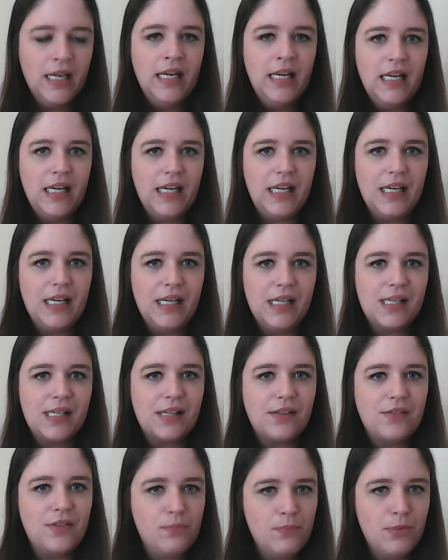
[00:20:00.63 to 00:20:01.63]
is
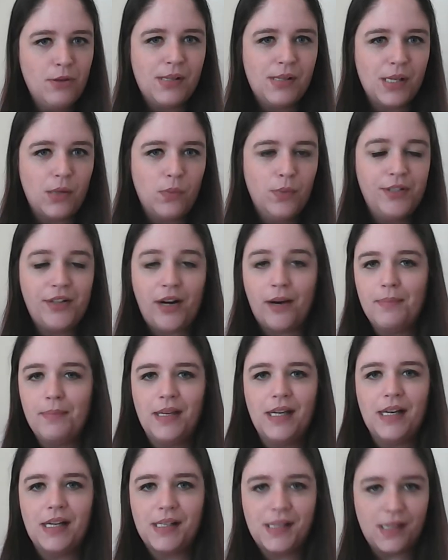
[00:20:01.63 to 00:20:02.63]
the music would not
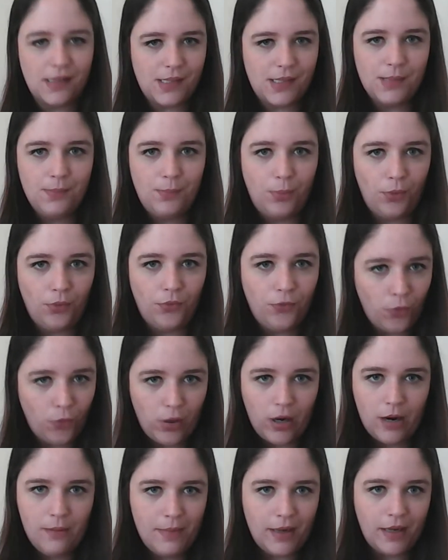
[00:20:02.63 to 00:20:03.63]
be accessible for
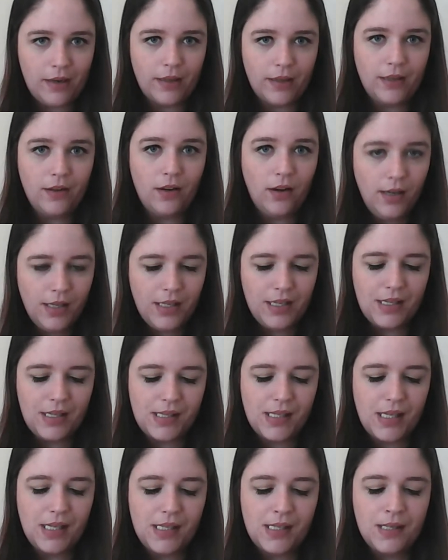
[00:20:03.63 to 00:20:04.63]
American
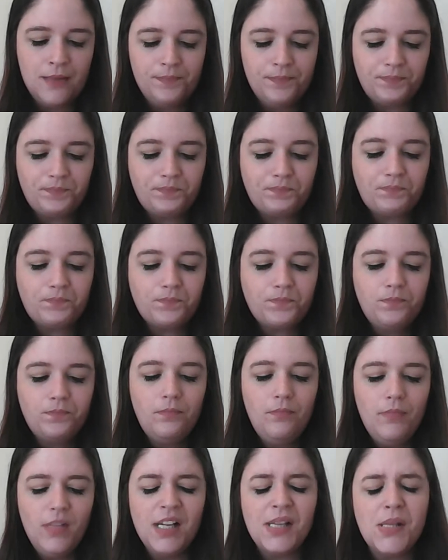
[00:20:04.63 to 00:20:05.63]
audiences.
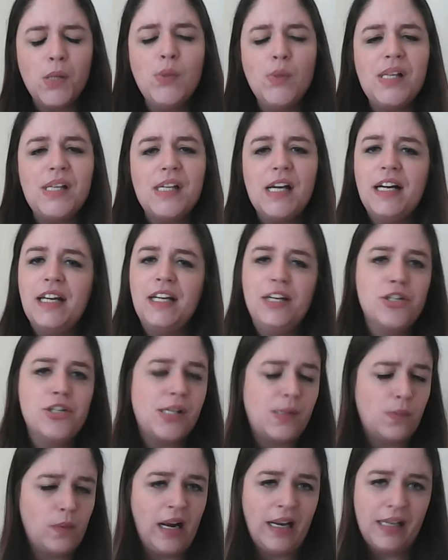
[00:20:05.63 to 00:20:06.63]
So instead, he
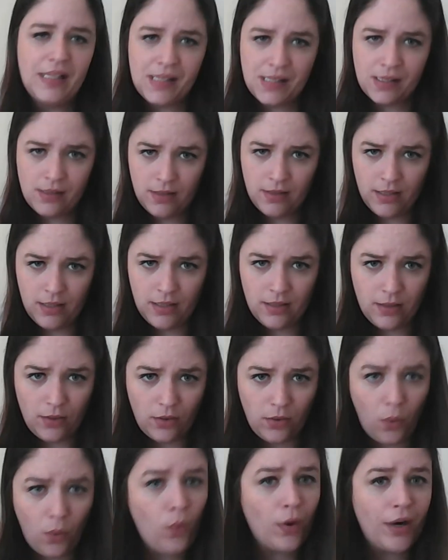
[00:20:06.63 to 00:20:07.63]
just writes
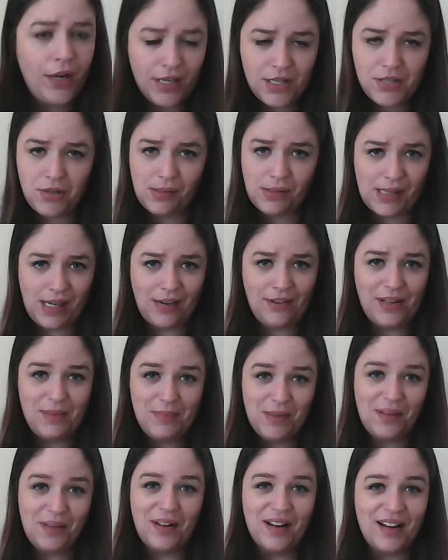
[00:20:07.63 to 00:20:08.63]
Oriental sounding
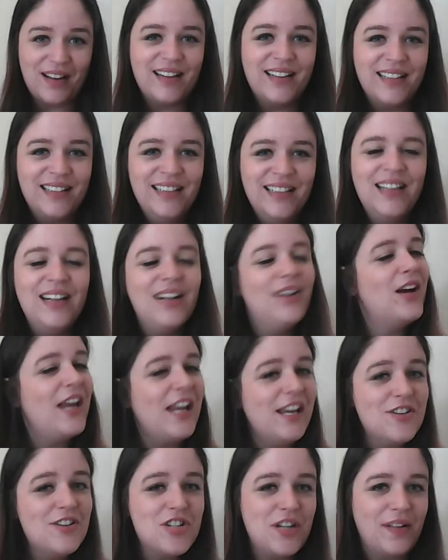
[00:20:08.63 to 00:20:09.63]
music,
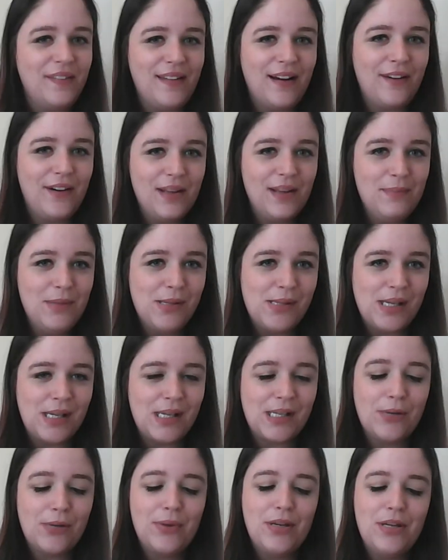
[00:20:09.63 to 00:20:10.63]
Asian sounding music.
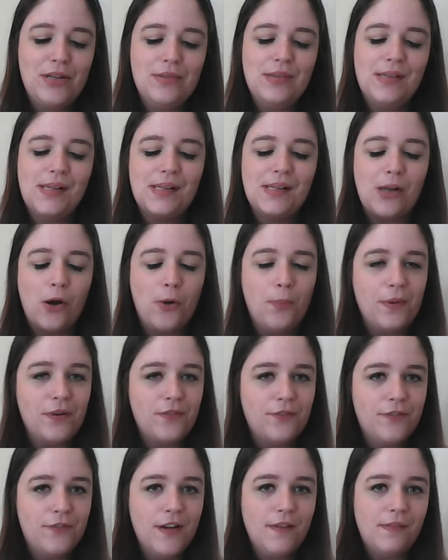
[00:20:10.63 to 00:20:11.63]
So he uses open
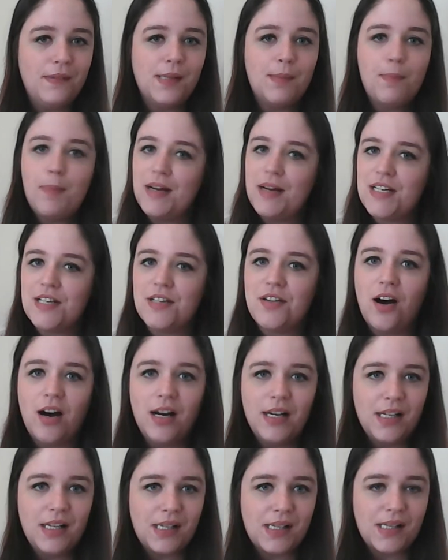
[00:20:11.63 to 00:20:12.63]
fifths,
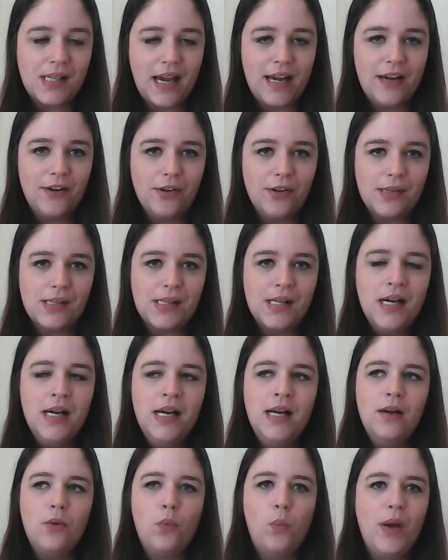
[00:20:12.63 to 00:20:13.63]
pentatonic scales,
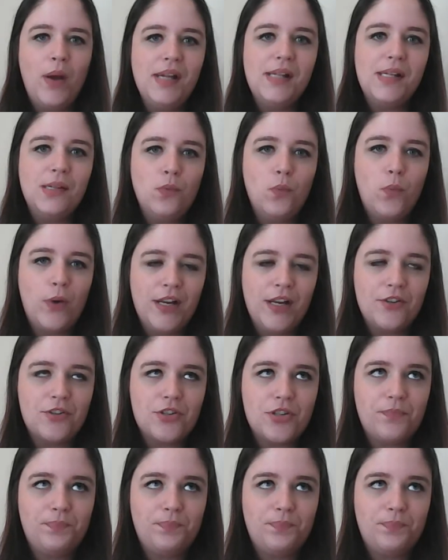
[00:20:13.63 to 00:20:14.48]
ways in which